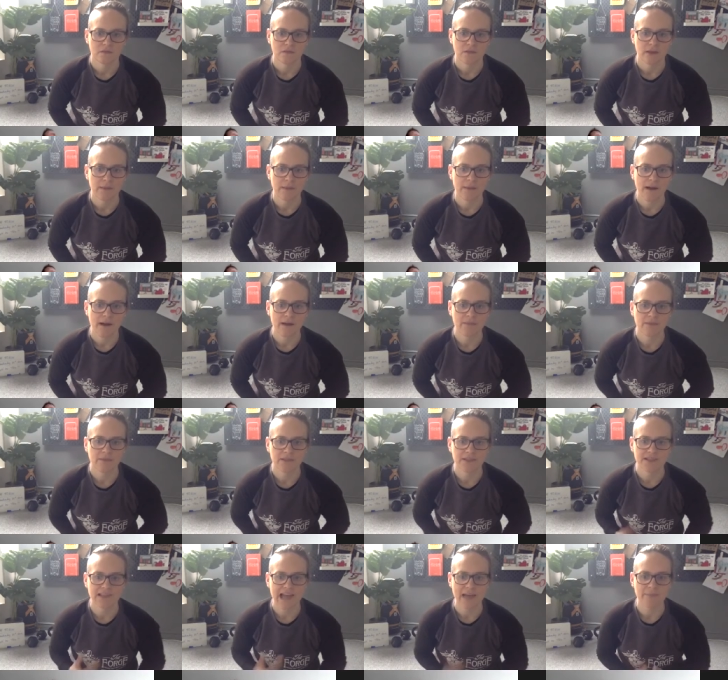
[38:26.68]
Right, Pamela,
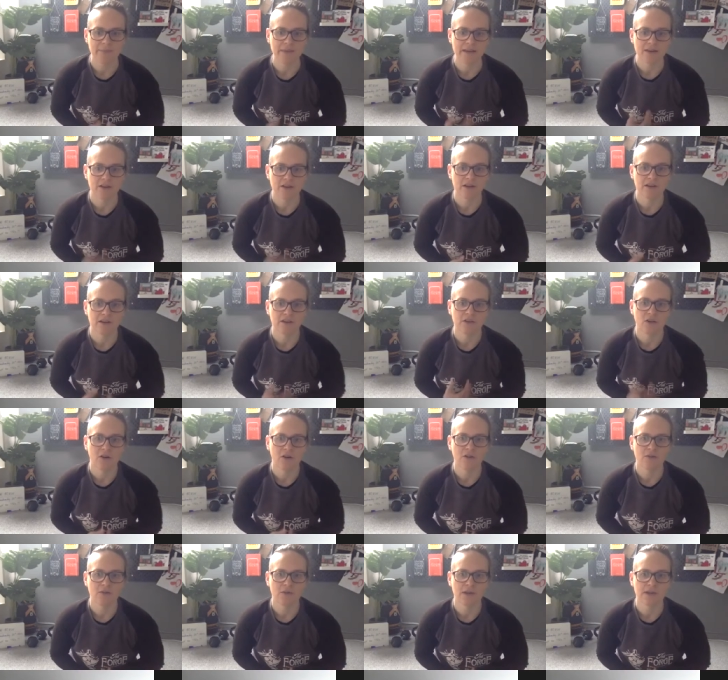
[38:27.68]
snappy now,
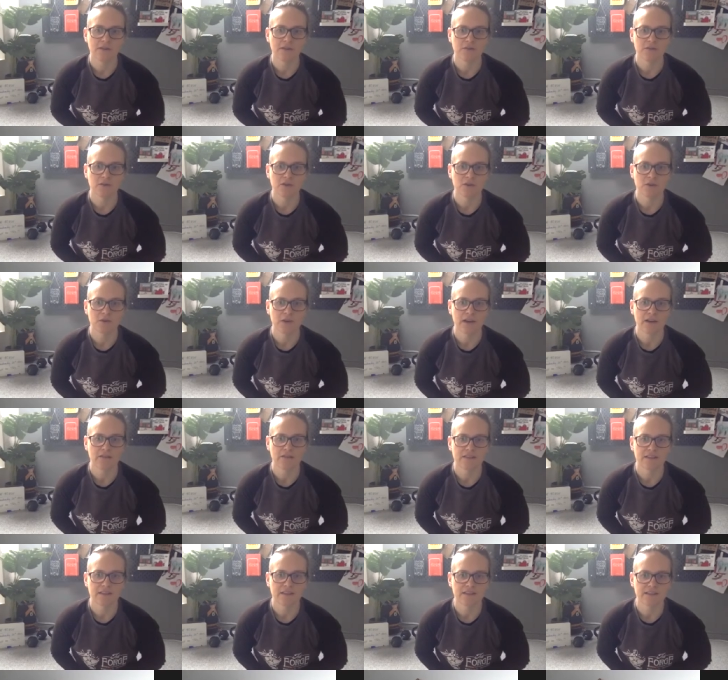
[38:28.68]
all the way through 12
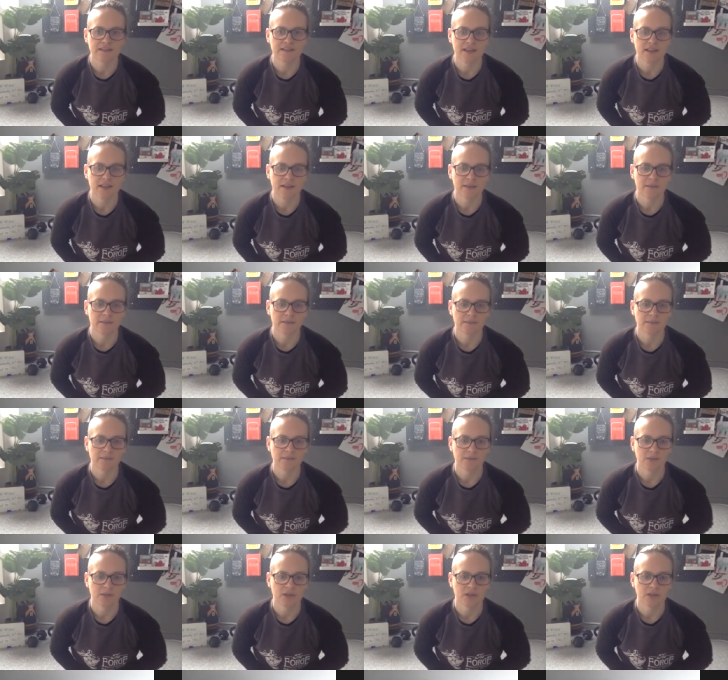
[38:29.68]
in this set.
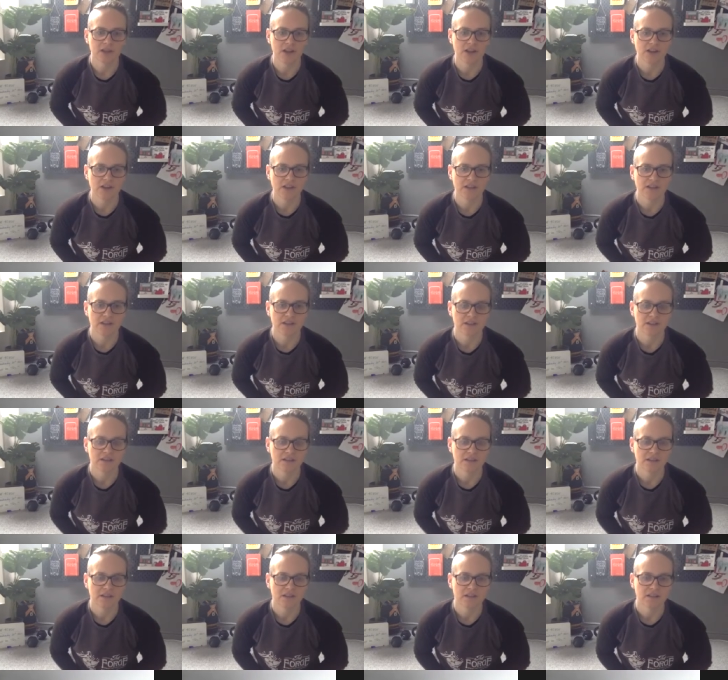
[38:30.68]
Good, Geraldine.
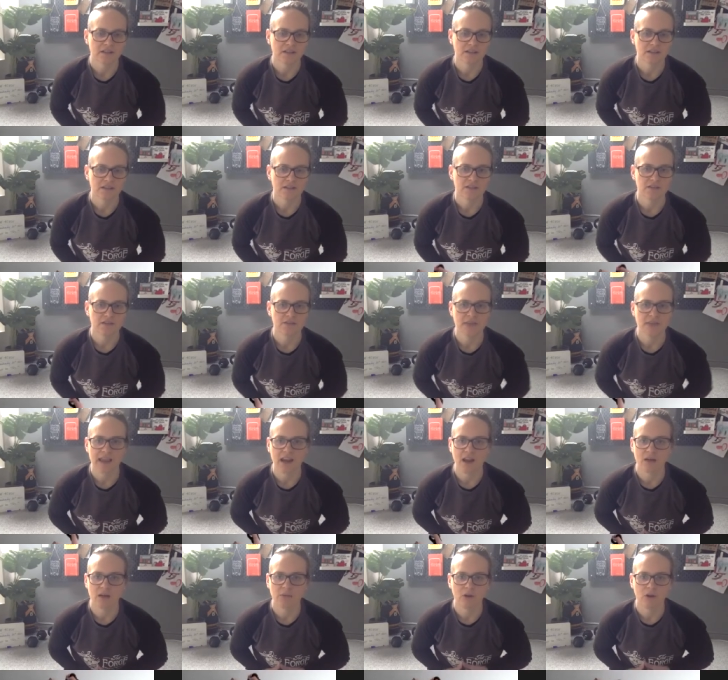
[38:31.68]
You're
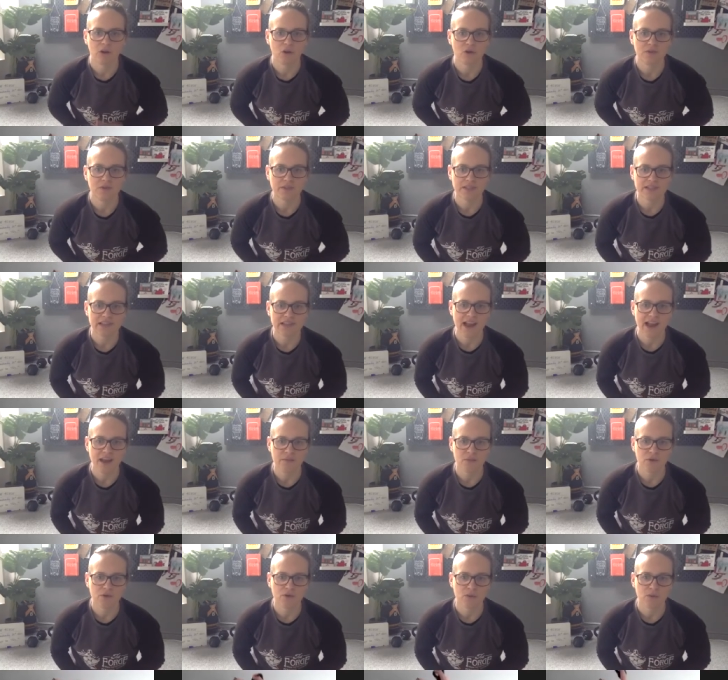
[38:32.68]
making up loads of
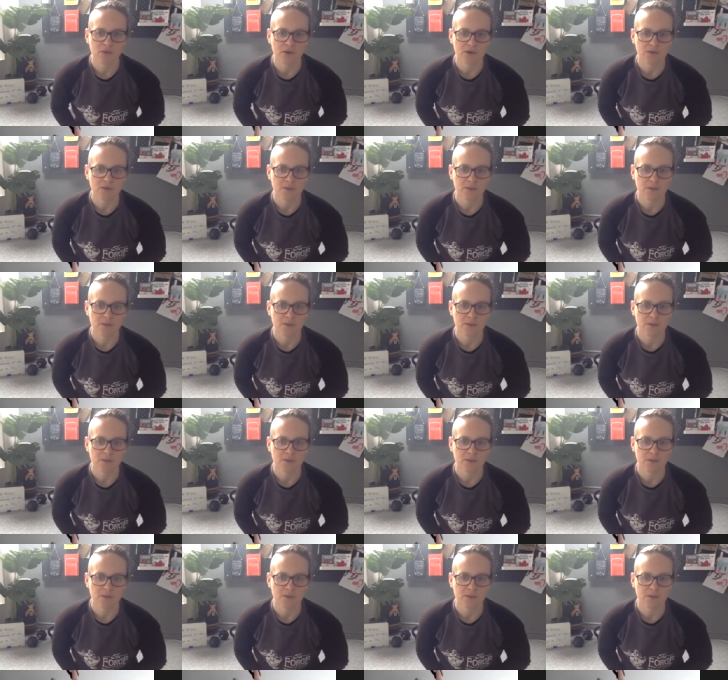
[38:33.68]
time on your push